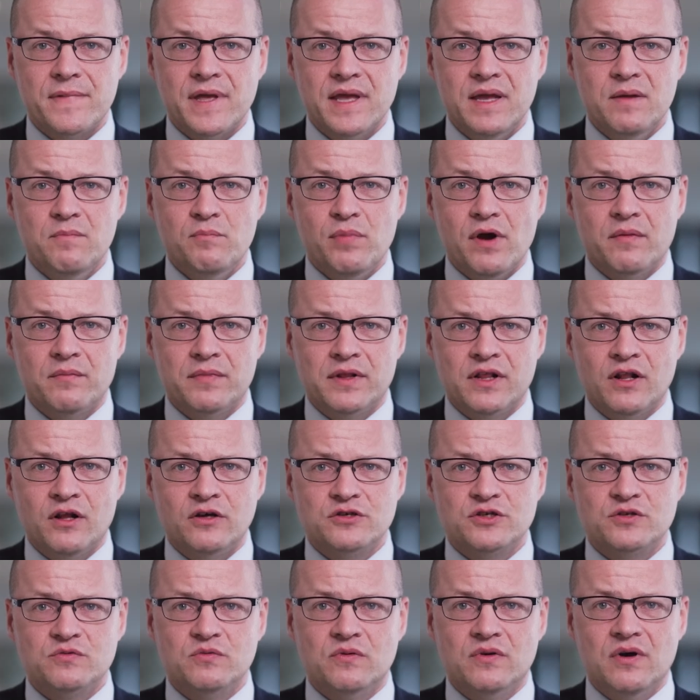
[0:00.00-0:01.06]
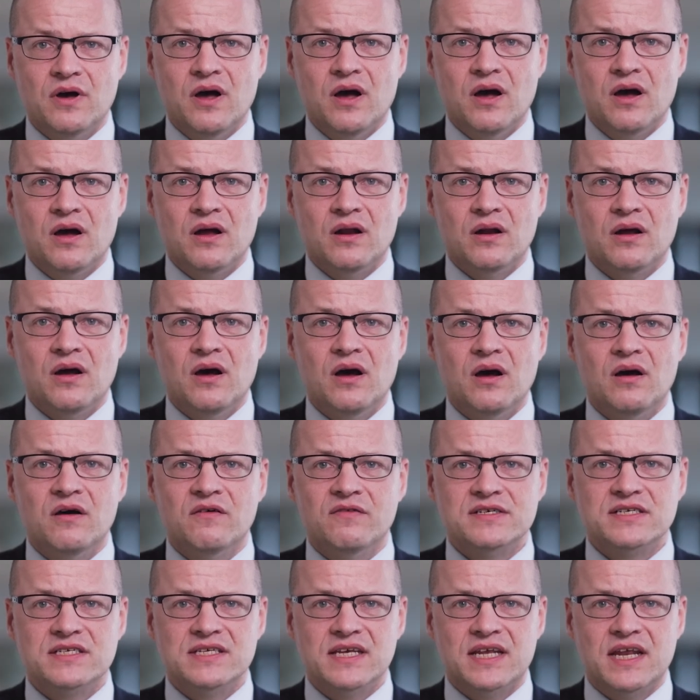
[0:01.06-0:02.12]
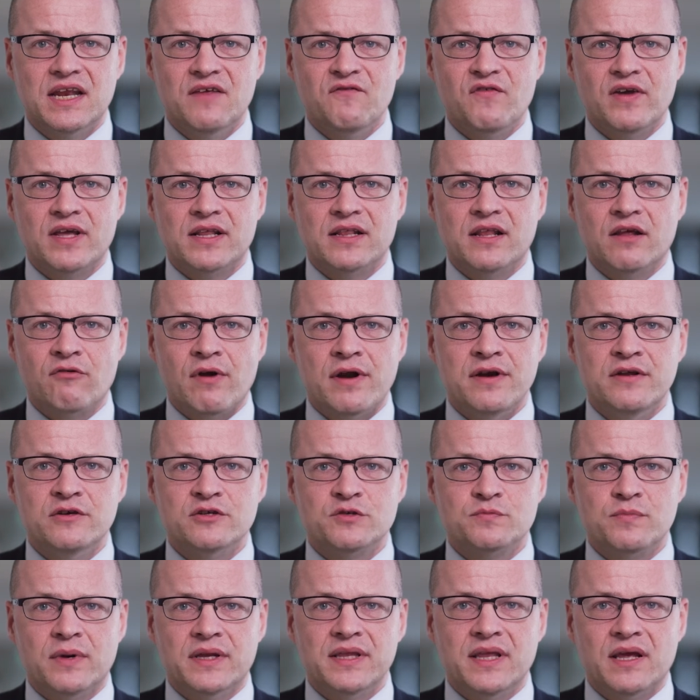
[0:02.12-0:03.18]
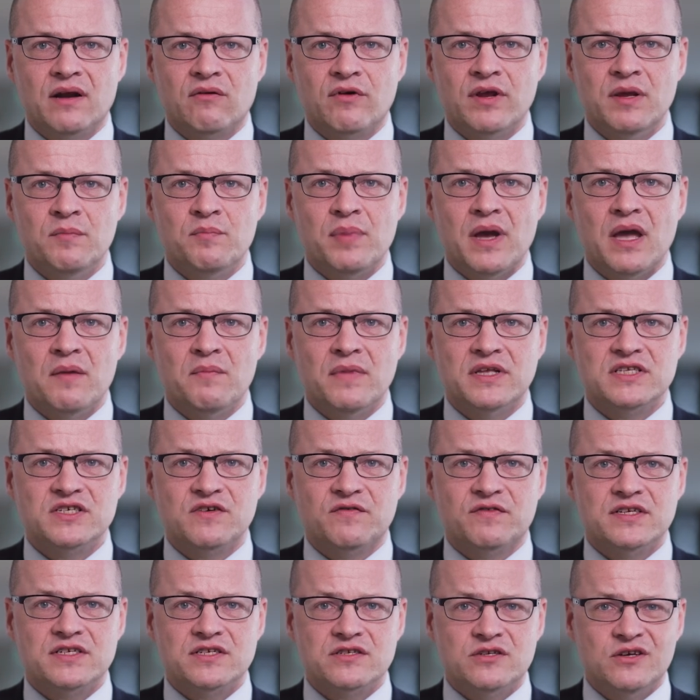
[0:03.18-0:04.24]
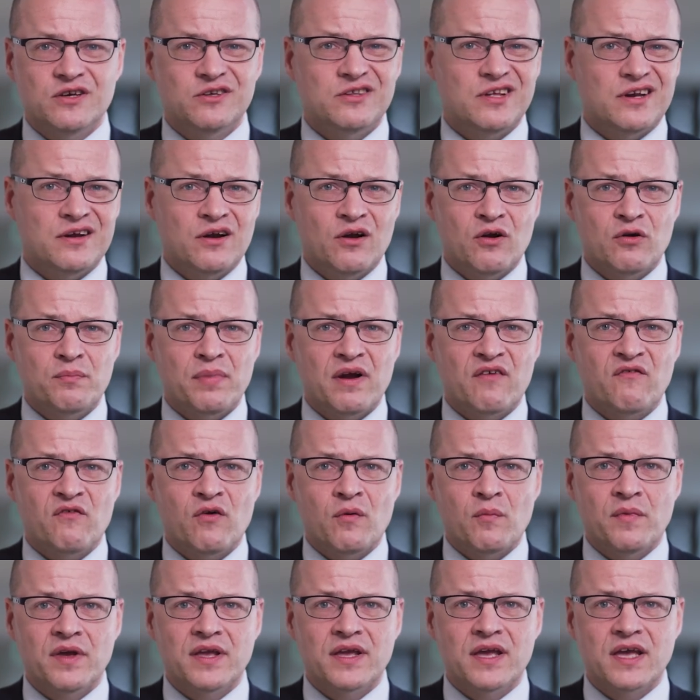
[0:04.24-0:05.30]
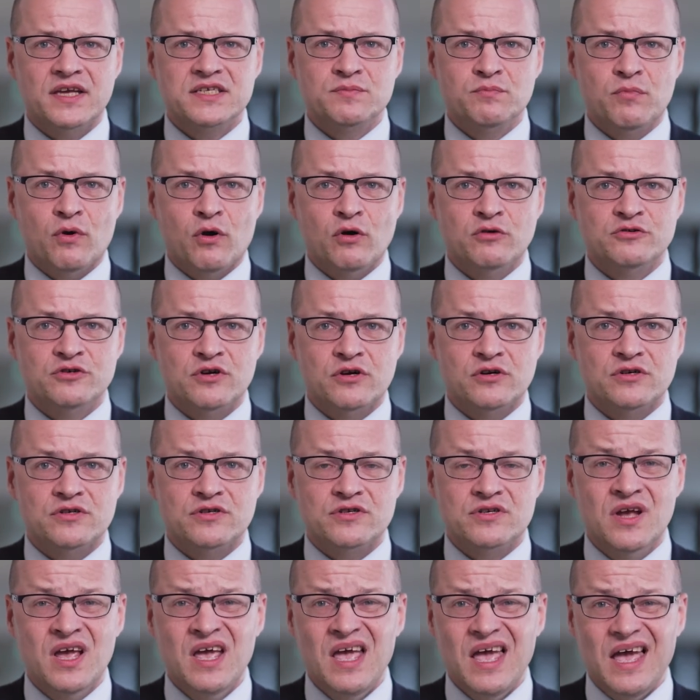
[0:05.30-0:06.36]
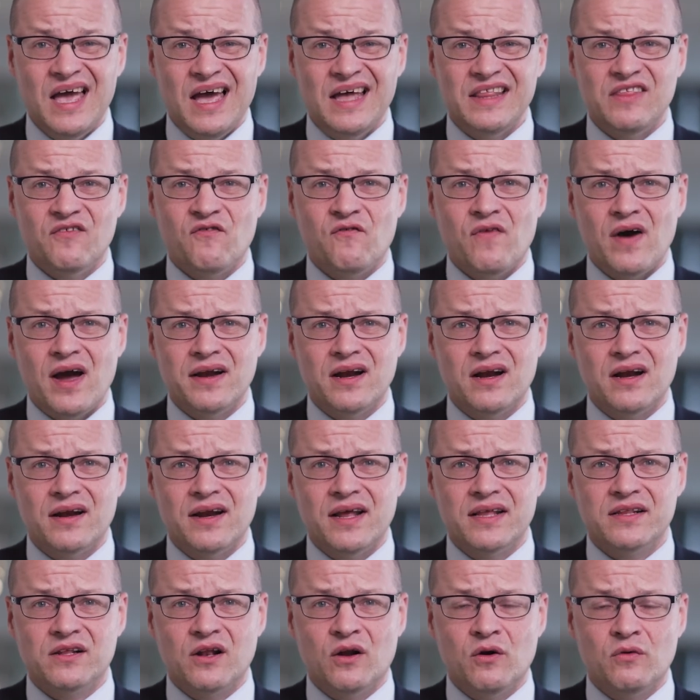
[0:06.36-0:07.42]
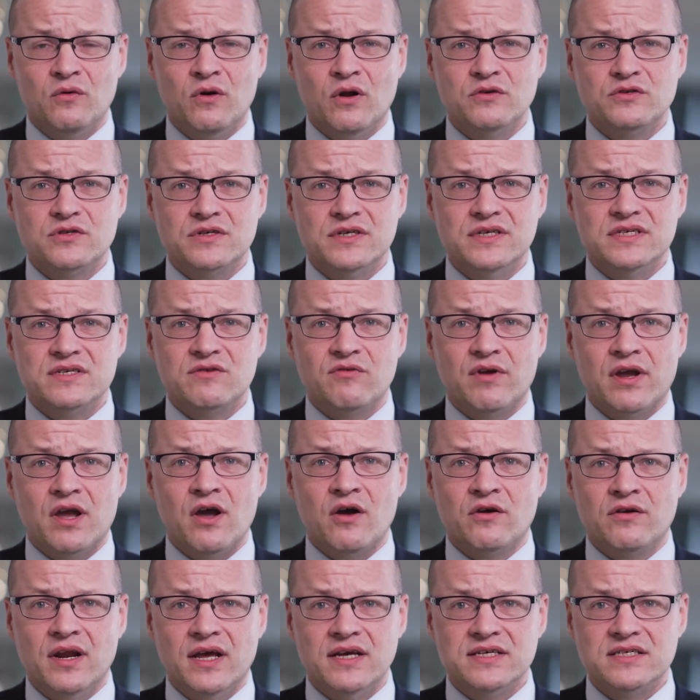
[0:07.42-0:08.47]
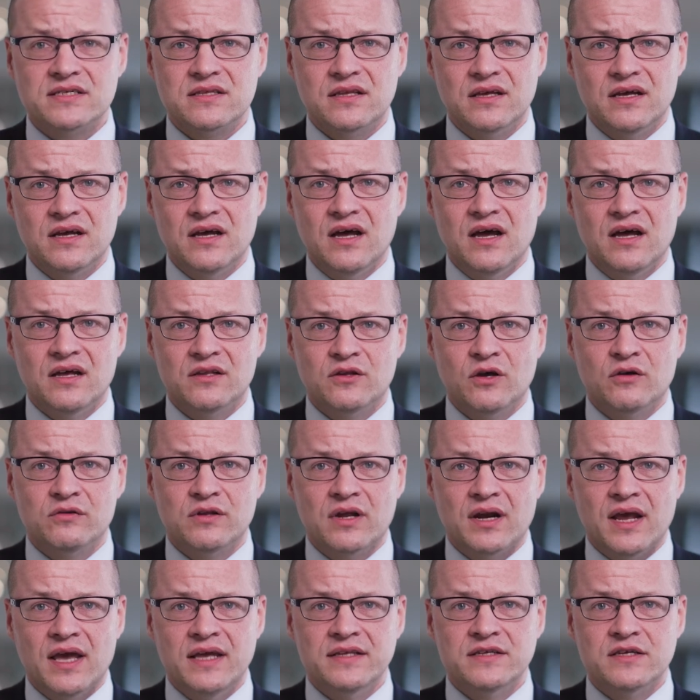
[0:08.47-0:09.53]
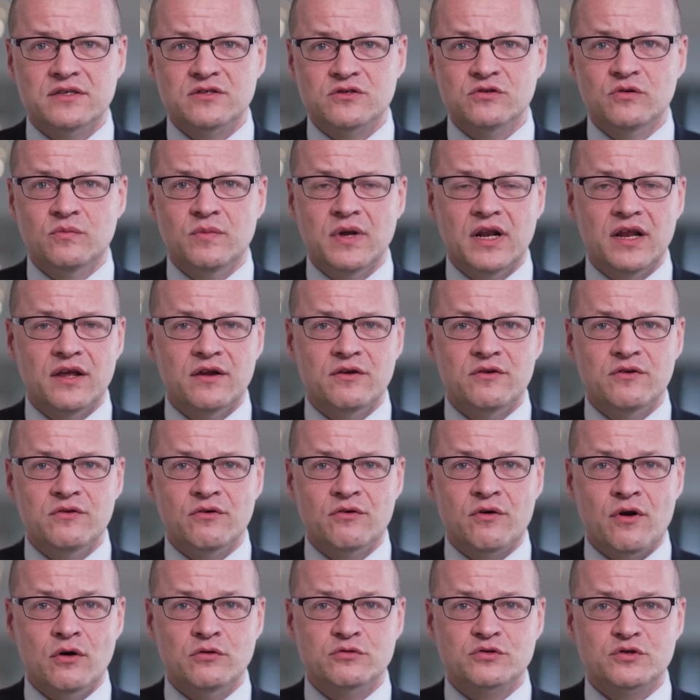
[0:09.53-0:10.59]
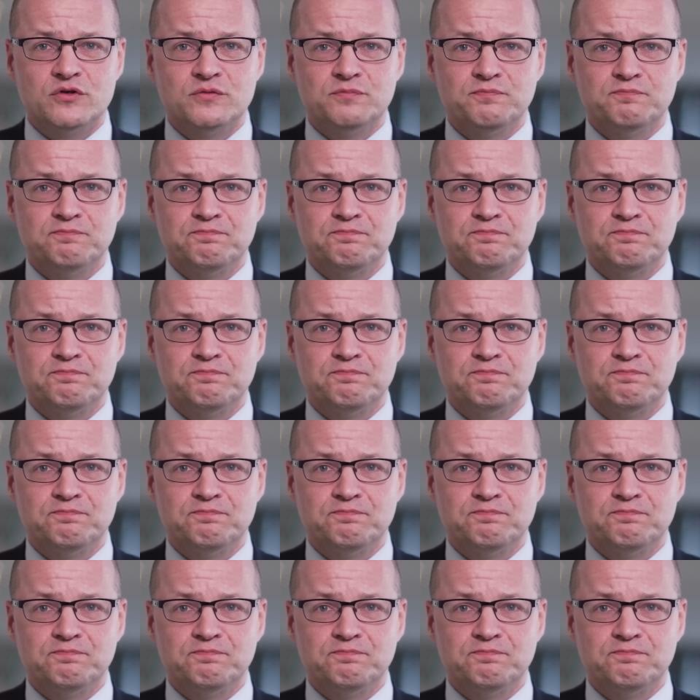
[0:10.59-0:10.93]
Impairment loss was significantly reduced by the repayments of the certain non-performing exposures, and the final net loan losses recognized total 82 million euros.